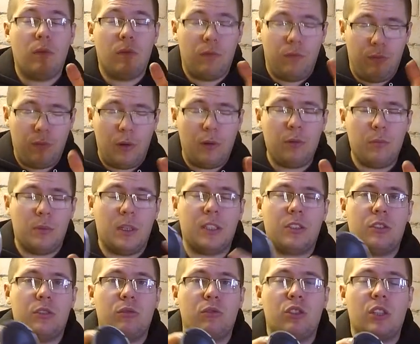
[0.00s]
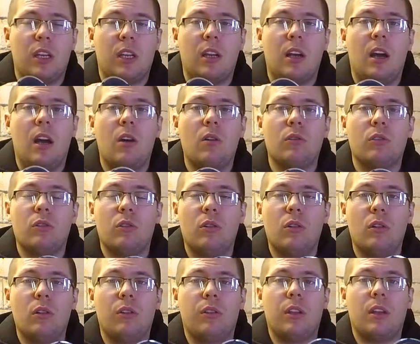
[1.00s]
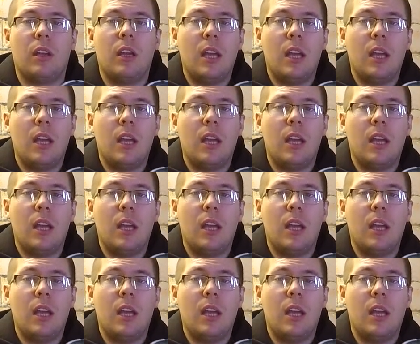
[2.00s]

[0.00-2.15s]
very much to check out all the